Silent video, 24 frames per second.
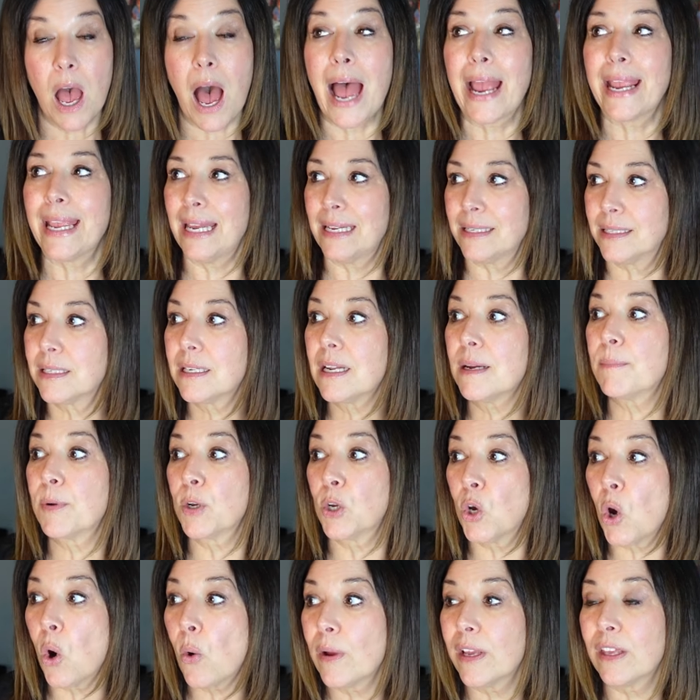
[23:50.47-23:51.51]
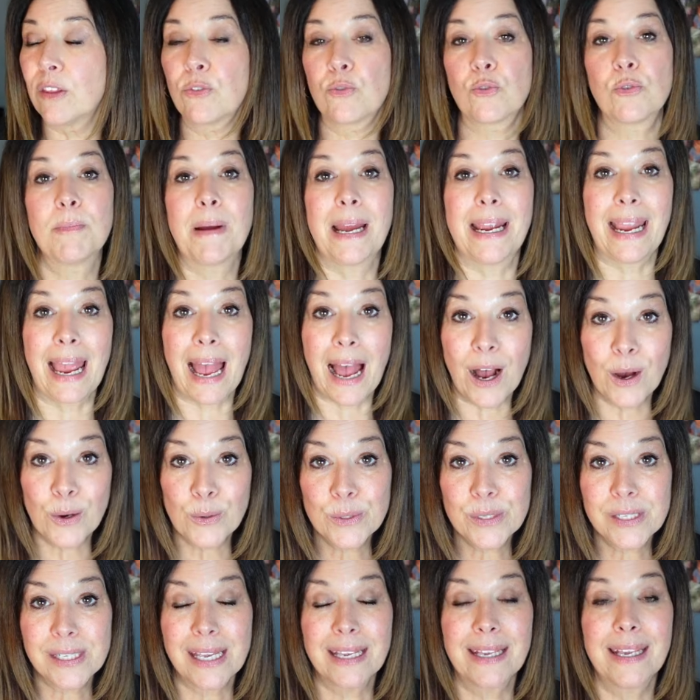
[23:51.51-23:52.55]
I ended up going through my
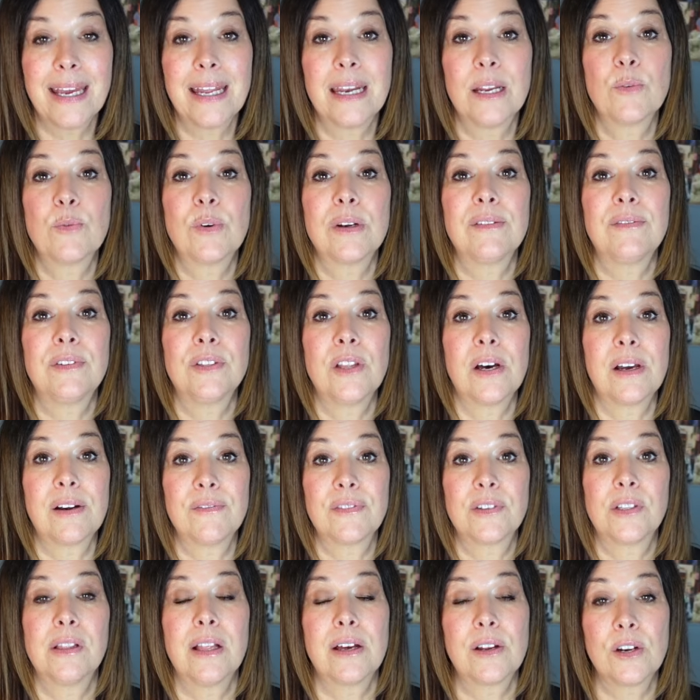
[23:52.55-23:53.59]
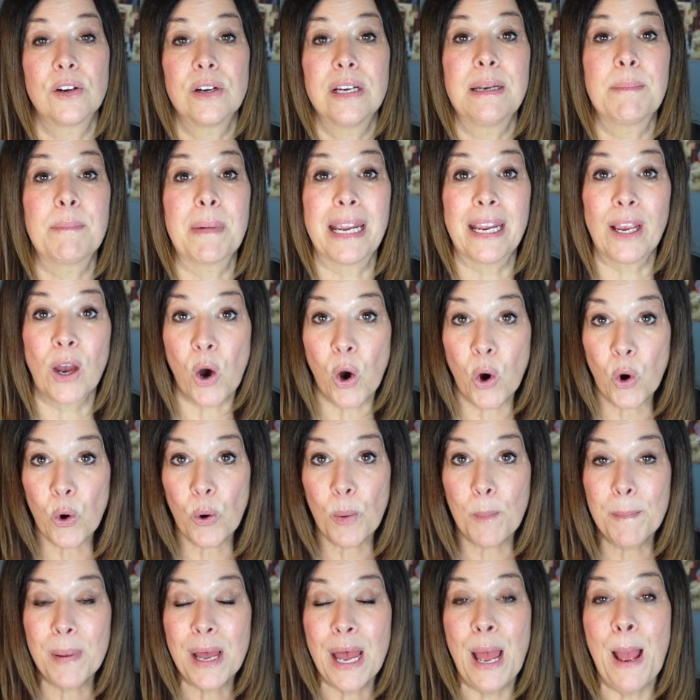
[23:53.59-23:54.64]
house and getting rid of a lot of clutter in my
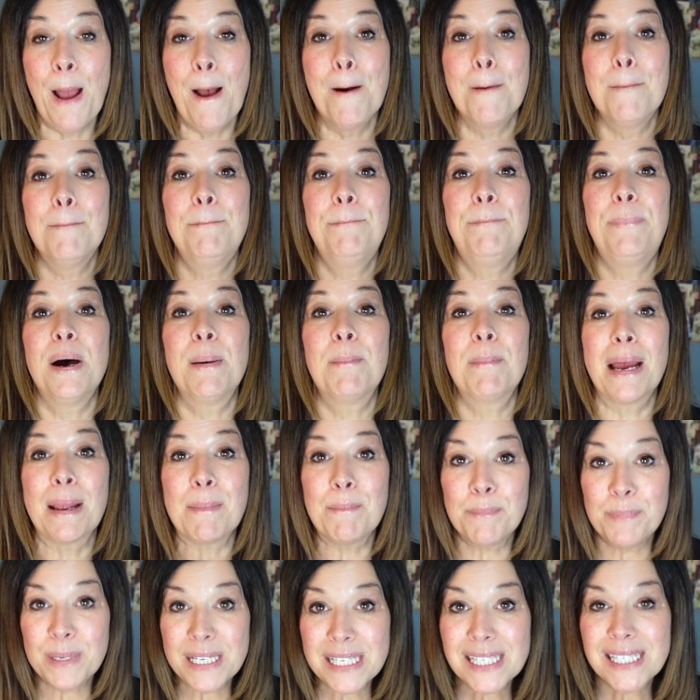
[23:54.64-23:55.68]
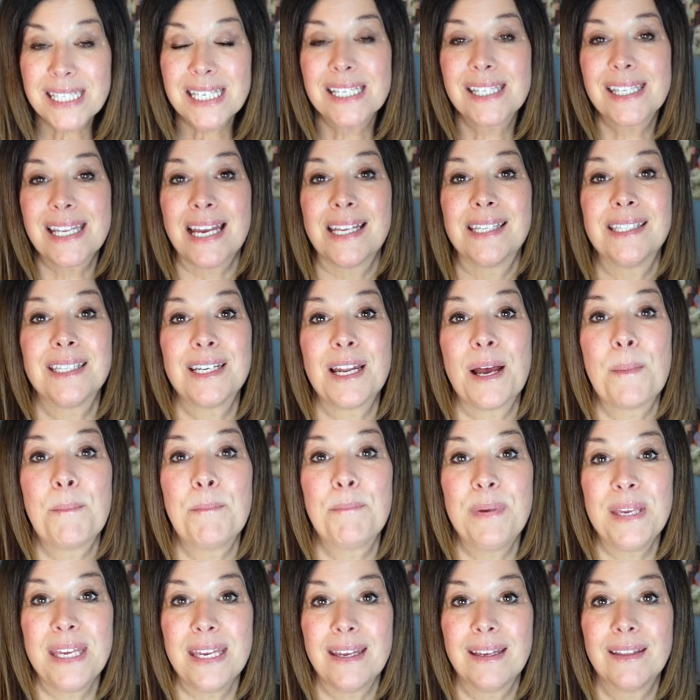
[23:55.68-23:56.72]
home, but my business ended
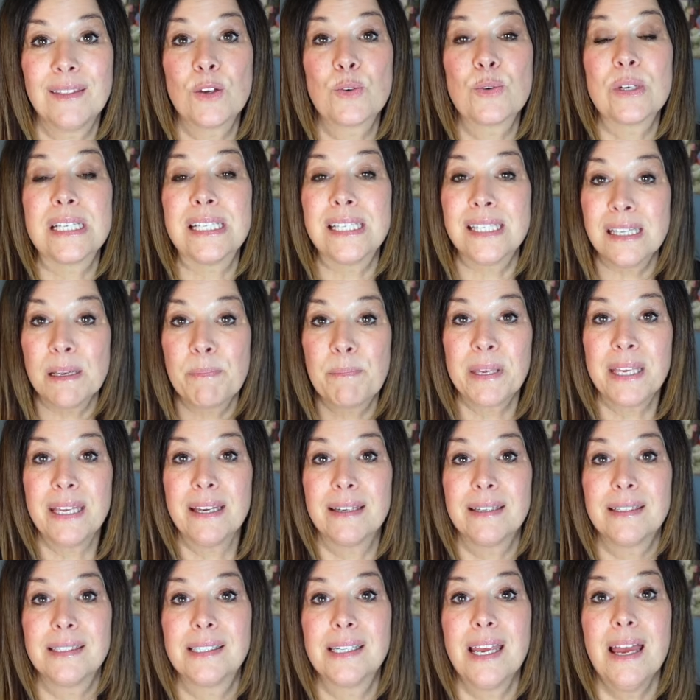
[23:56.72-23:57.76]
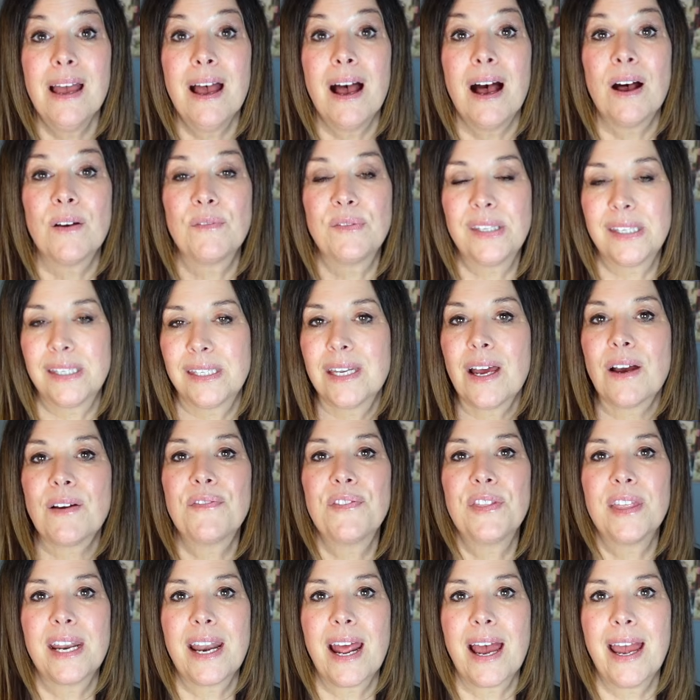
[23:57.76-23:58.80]
up being the recipient of
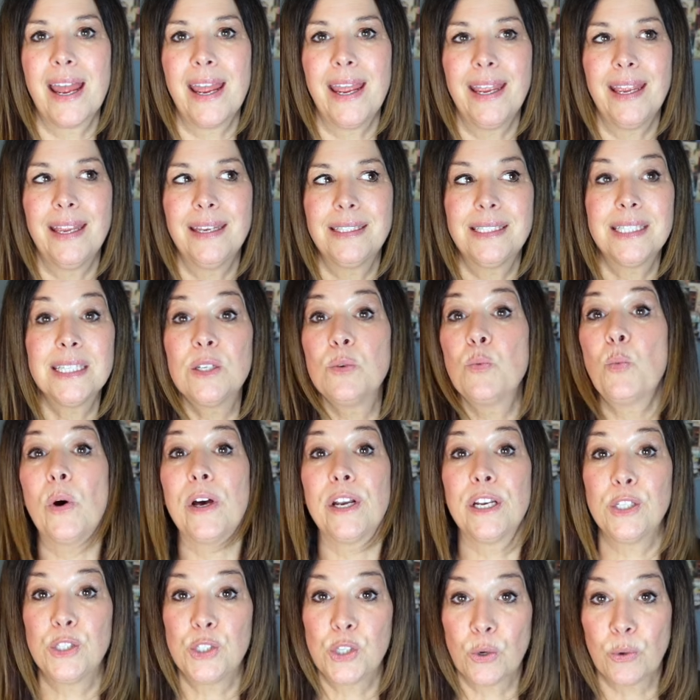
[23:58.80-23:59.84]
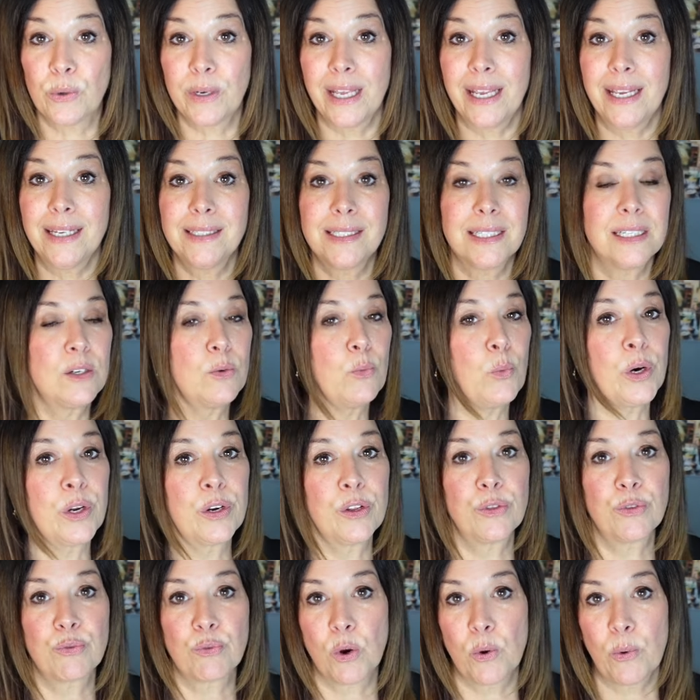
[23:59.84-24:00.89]
stuff that I didn't want to donate, didn't want
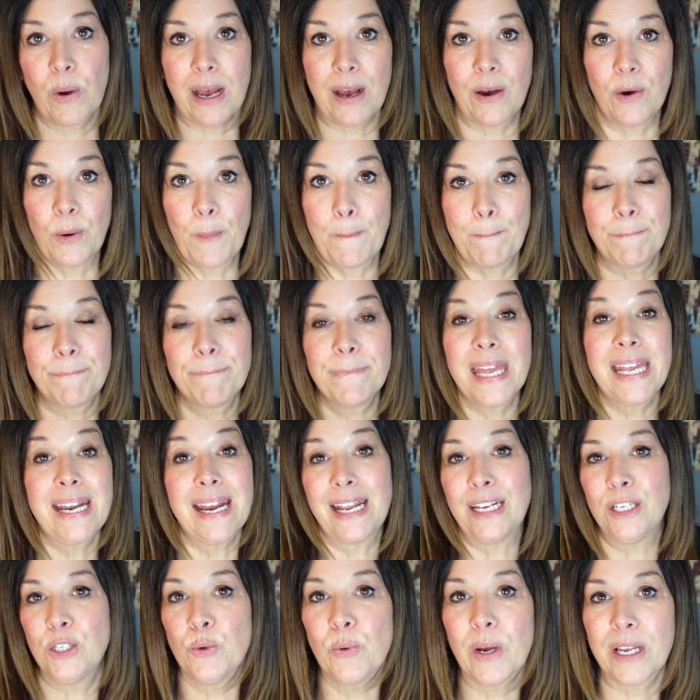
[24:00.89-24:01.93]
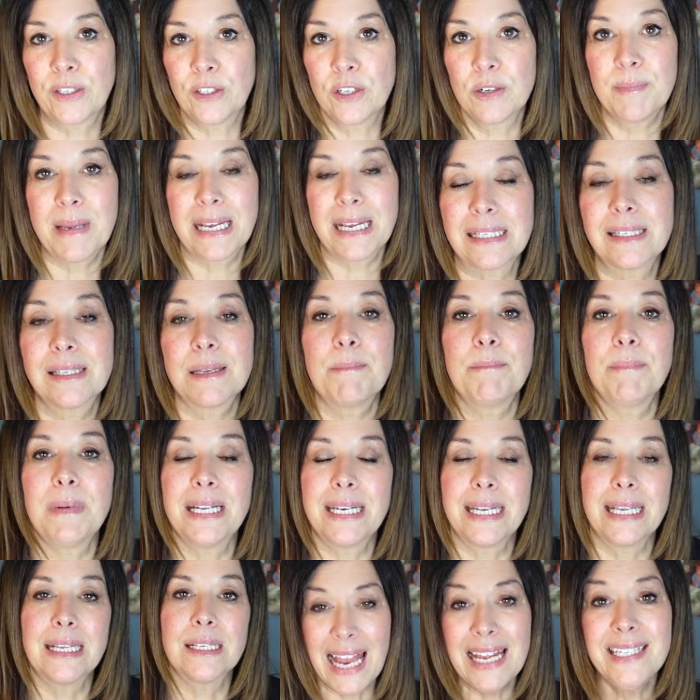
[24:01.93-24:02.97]
to throw out, and I knew I could some money.